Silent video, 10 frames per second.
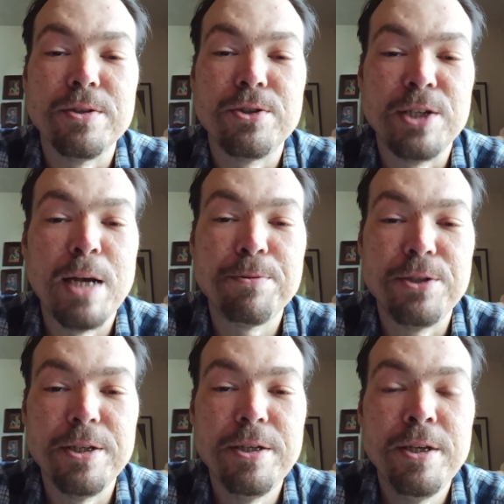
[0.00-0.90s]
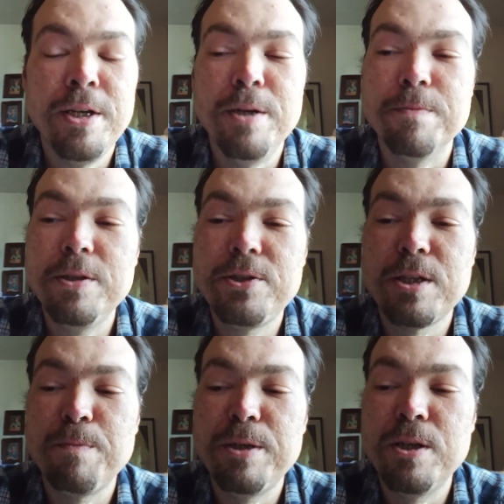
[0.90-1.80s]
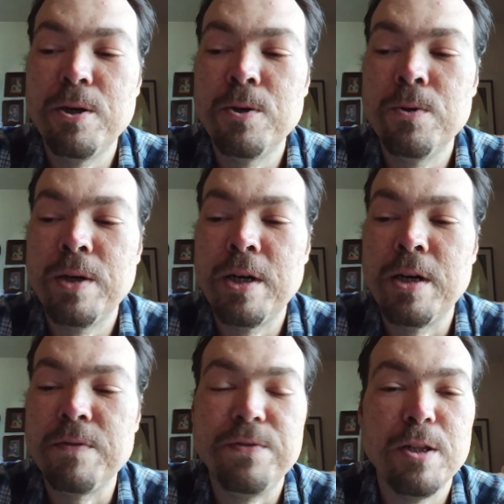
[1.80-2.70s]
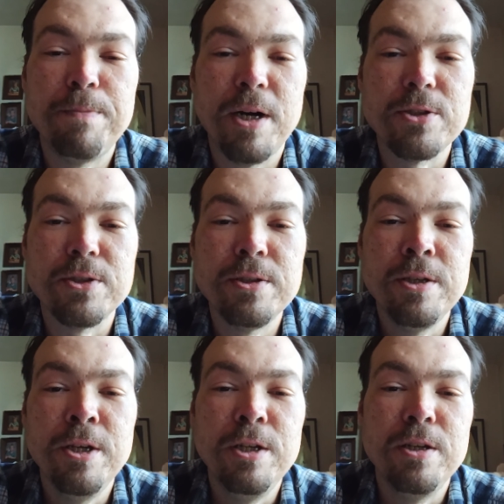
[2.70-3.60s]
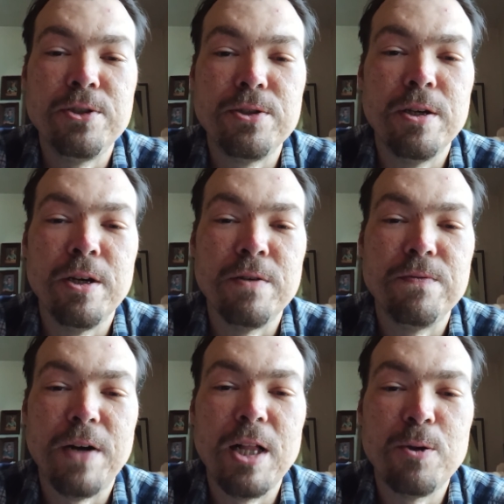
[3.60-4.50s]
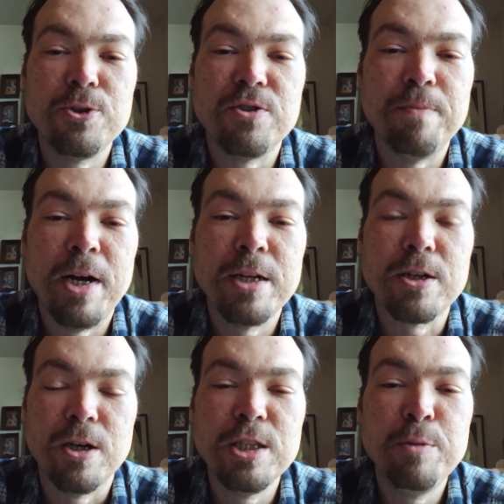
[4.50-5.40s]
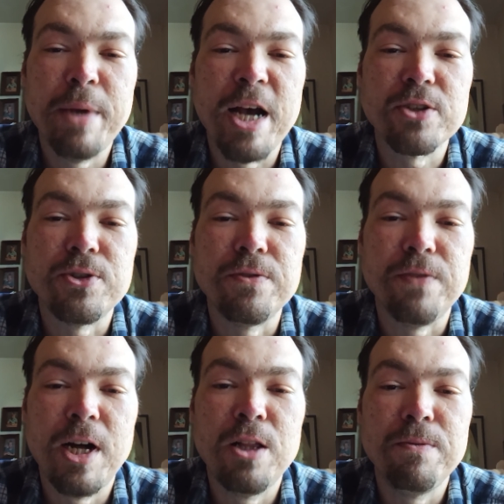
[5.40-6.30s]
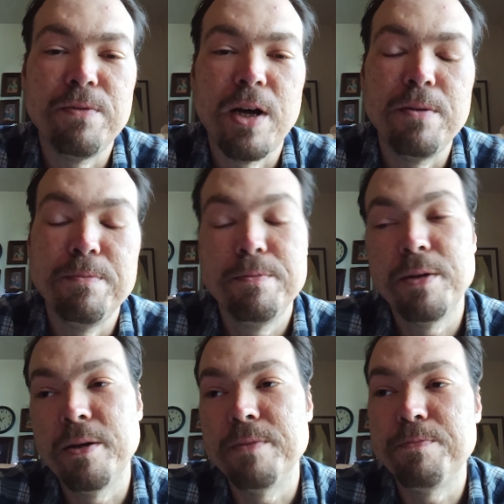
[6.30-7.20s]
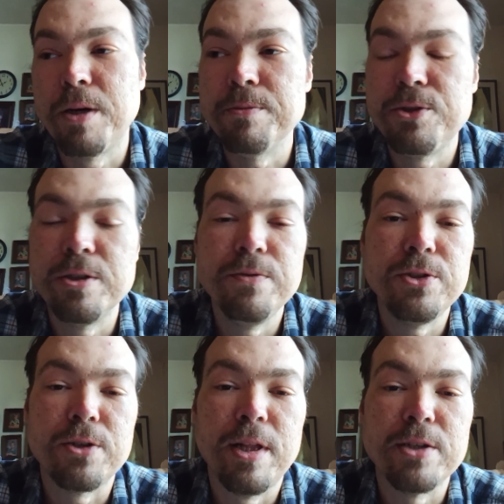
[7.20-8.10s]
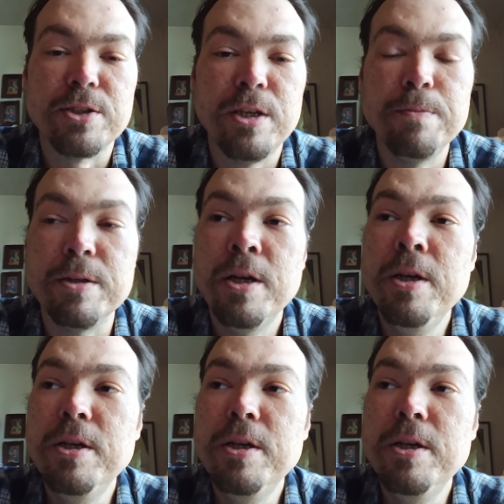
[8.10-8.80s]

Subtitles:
Snap City. Please let me know, Philip Hudson, followers of mine, Colleen Baxter. I probably shouldn't have used your last name, but